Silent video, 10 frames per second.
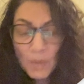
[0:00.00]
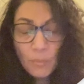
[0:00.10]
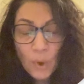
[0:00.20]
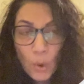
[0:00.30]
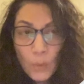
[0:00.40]

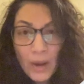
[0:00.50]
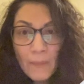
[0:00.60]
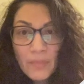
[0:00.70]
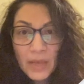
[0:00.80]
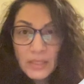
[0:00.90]
program
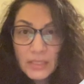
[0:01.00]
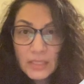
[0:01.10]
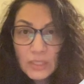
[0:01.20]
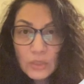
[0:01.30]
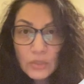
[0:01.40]
that
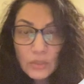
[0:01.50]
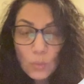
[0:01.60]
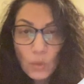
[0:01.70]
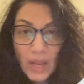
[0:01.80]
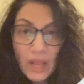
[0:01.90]
deals
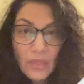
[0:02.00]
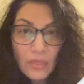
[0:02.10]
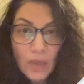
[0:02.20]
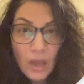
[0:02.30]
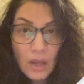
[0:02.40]
with
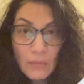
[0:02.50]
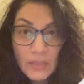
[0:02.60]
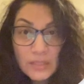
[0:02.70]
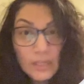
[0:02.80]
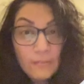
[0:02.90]
the
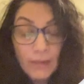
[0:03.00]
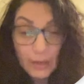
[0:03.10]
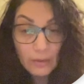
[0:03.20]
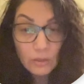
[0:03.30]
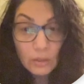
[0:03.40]
safe
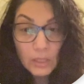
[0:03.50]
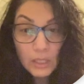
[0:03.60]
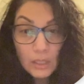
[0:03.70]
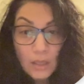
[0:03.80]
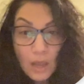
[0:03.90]

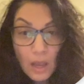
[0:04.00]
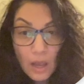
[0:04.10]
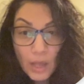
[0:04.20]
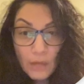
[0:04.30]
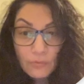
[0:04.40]
handling
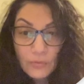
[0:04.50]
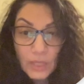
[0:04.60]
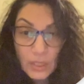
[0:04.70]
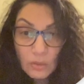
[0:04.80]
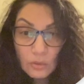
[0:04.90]
of
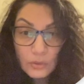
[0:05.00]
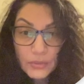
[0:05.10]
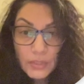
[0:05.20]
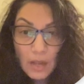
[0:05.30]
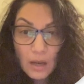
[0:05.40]

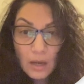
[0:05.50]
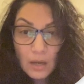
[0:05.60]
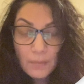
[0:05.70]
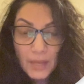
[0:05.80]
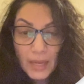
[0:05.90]
needles
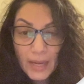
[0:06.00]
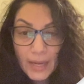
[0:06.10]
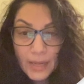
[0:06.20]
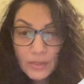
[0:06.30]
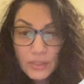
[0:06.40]

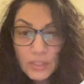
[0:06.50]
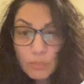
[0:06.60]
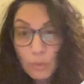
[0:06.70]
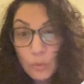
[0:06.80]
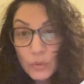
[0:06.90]
and
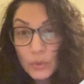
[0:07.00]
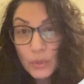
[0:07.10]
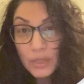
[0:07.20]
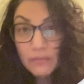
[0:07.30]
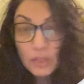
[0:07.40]
disposal
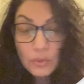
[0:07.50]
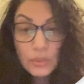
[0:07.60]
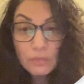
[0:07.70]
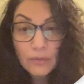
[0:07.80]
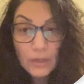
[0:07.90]
of used
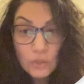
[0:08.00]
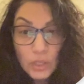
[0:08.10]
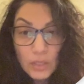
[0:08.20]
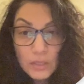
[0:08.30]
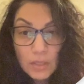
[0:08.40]

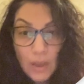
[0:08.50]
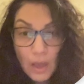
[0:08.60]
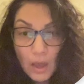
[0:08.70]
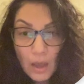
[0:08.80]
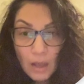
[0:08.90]
syringes.
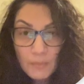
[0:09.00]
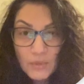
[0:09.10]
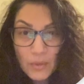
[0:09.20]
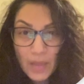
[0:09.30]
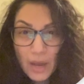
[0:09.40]

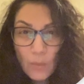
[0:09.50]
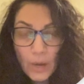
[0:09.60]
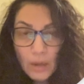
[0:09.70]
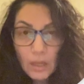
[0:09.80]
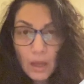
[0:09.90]
So that
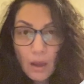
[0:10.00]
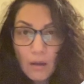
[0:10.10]
way,